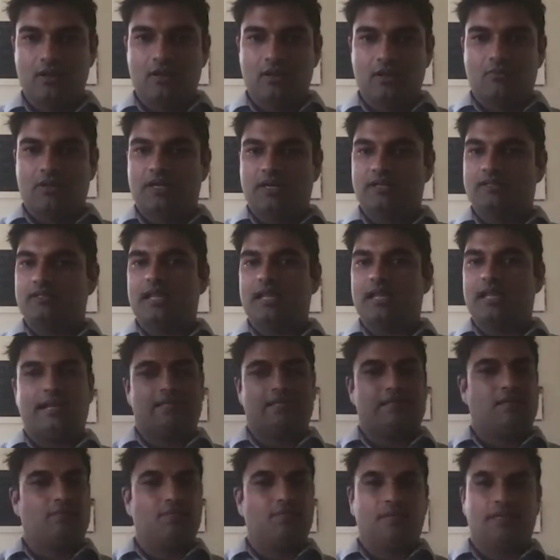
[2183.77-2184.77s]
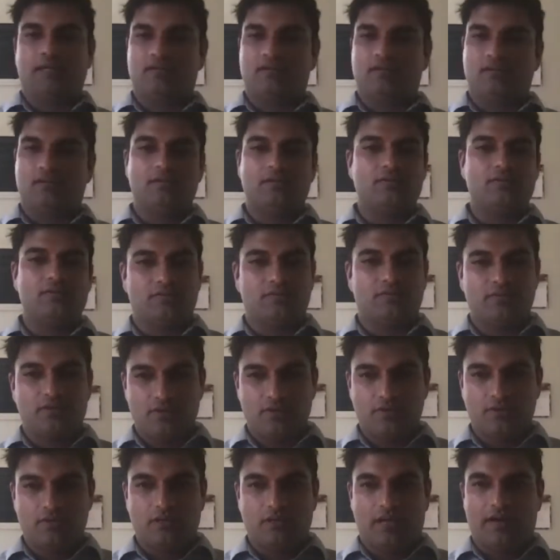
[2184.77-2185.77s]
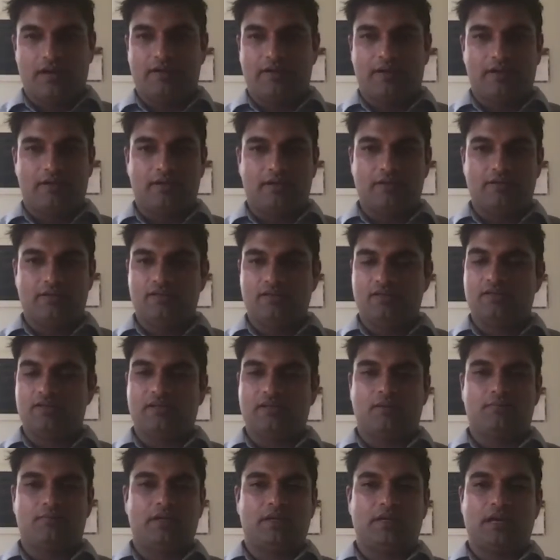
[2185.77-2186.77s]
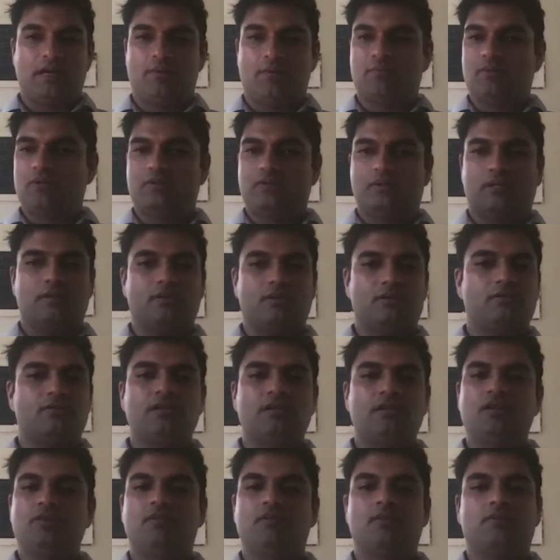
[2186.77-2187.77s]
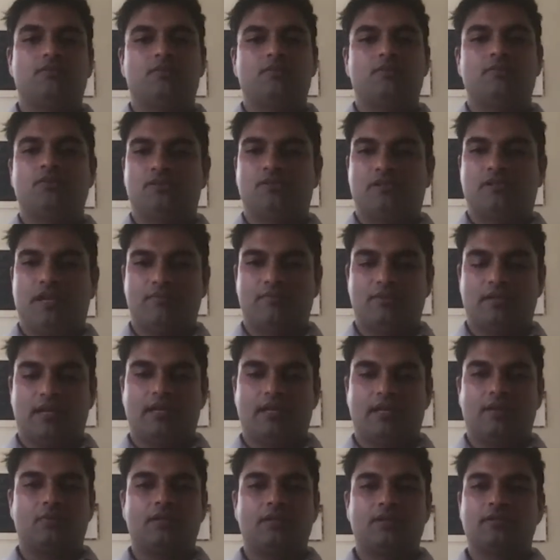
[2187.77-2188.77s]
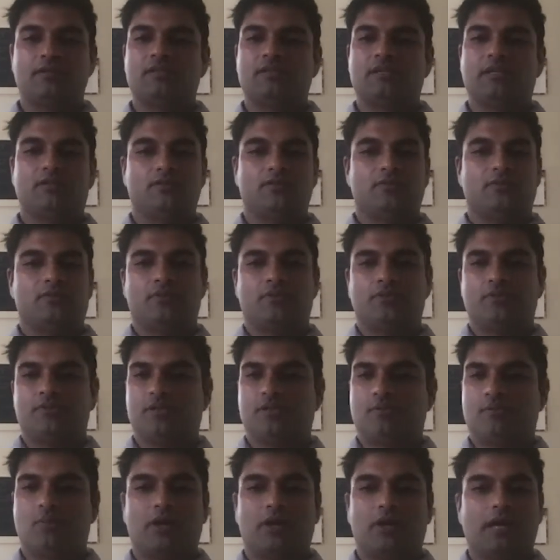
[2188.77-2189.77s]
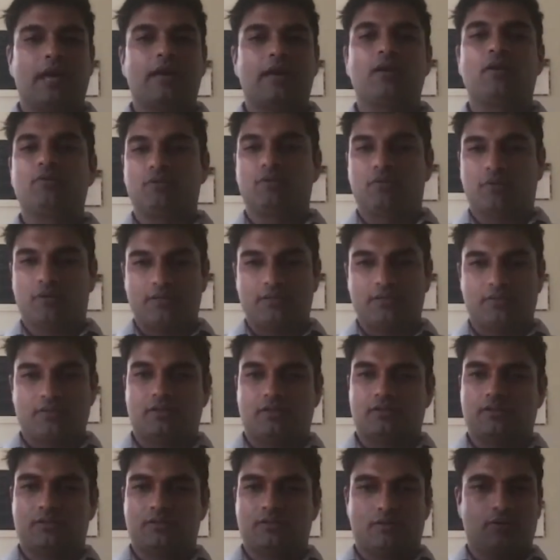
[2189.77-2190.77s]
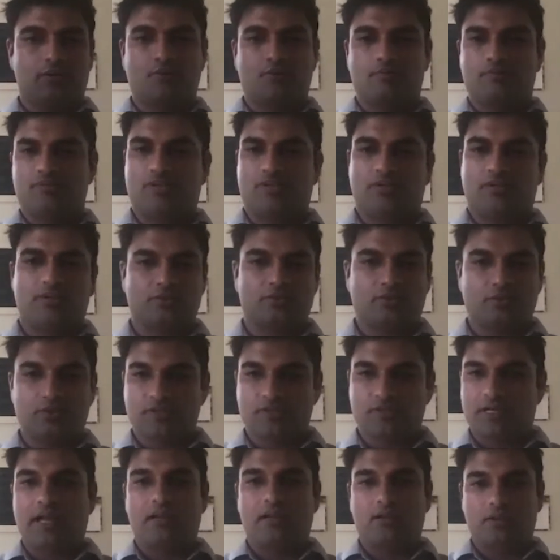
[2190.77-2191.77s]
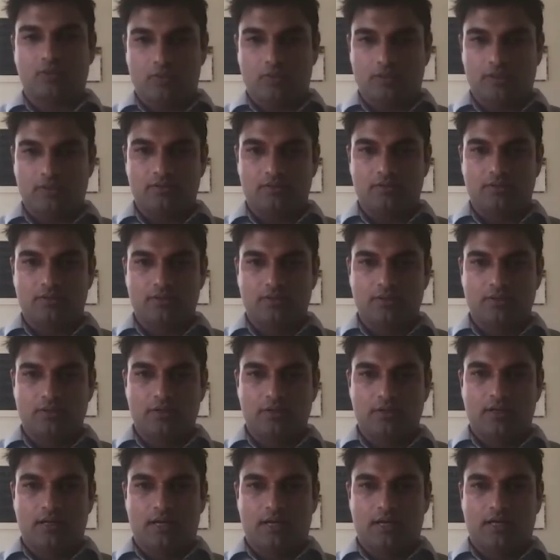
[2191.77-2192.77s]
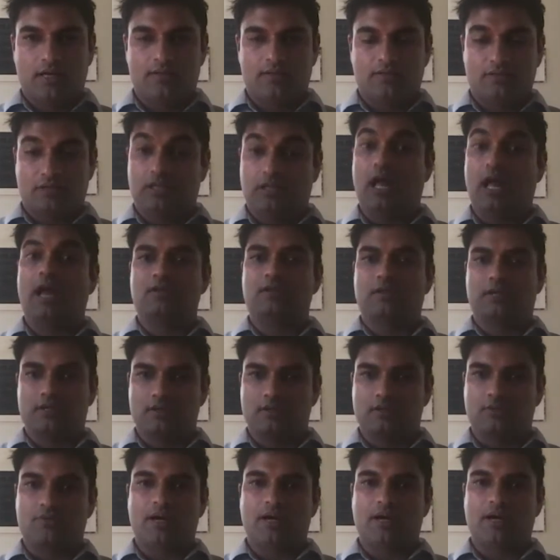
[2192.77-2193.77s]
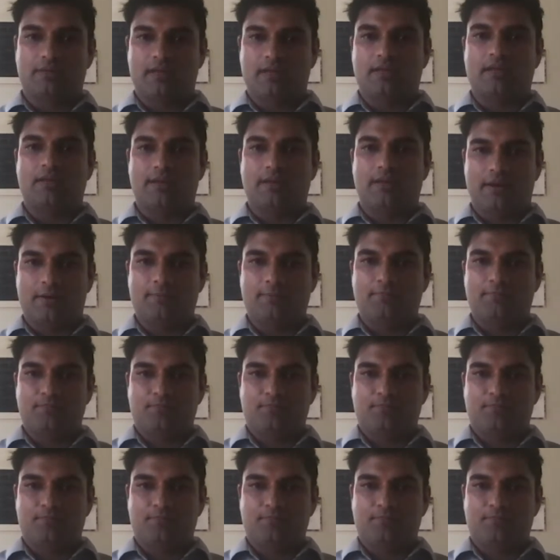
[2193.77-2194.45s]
But it's not something exclusive to Cloudera. This is something companies can do even if you just have data within Salesforce and Marketo, for instance, or Salesforce and Eloqua. Uh, there's a lot you can do right then and there.